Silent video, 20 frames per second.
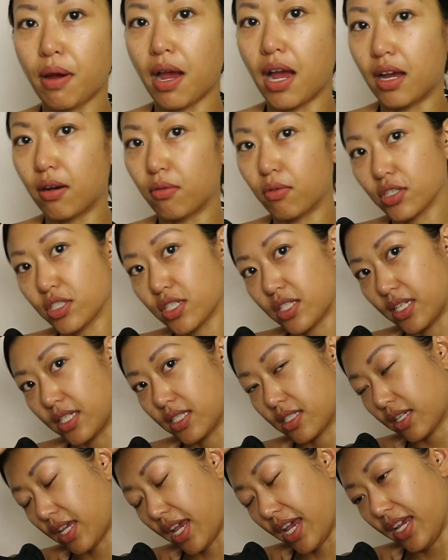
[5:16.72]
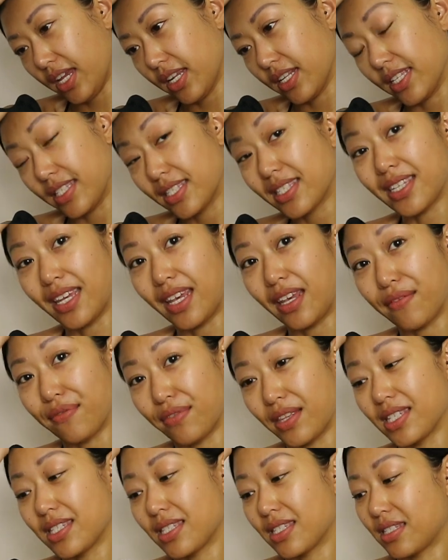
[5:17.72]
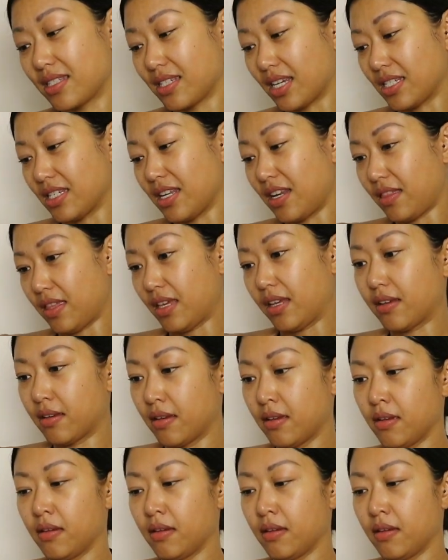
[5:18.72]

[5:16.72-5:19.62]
part, watch this, okay? Let's see if this does anything.